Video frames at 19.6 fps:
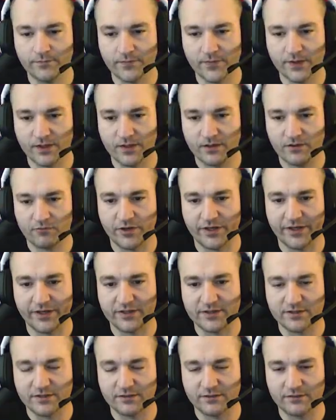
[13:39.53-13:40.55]

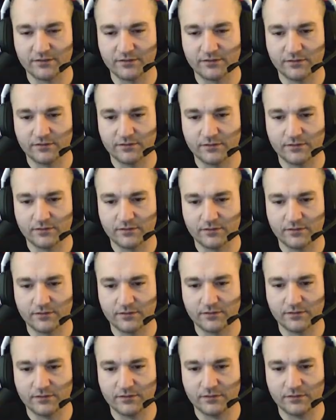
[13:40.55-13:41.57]
Alright.
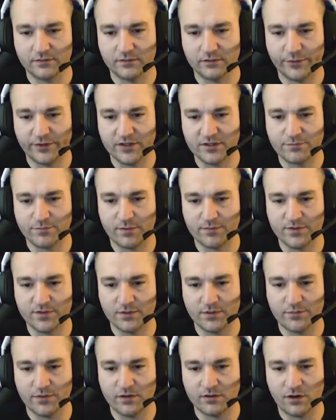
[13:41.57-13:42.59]
We just bumped
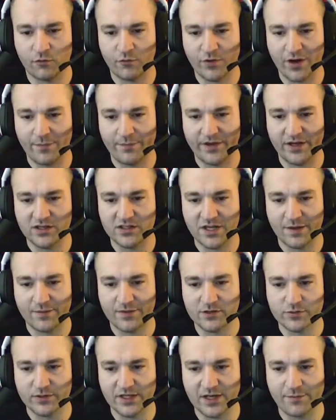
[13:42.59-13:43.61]
up our rampage
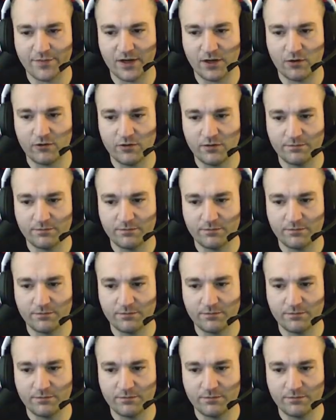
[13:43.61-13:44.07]
damage with that power.